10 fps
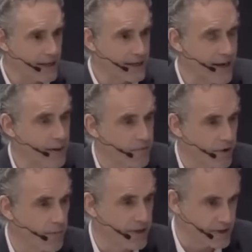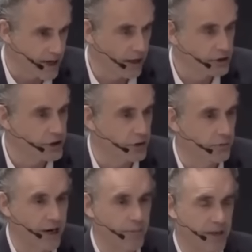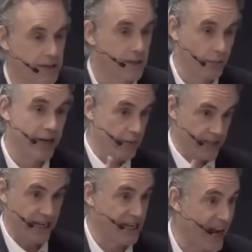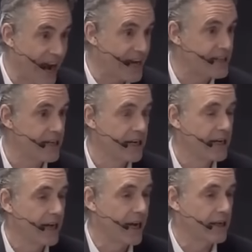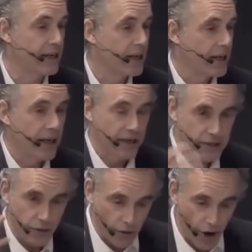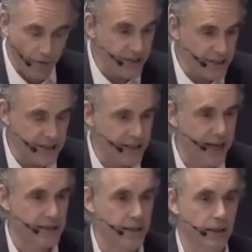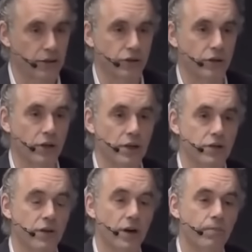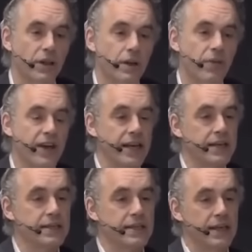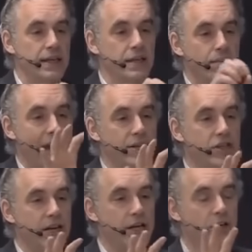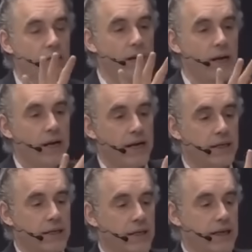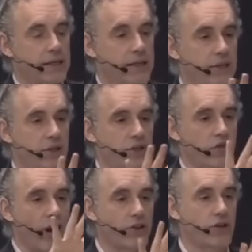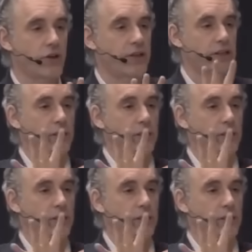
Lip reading: it came from his culture, right? Because he was a knight, and so obviously that's a cultural construct. But the thing is that his imagination it's this structure that's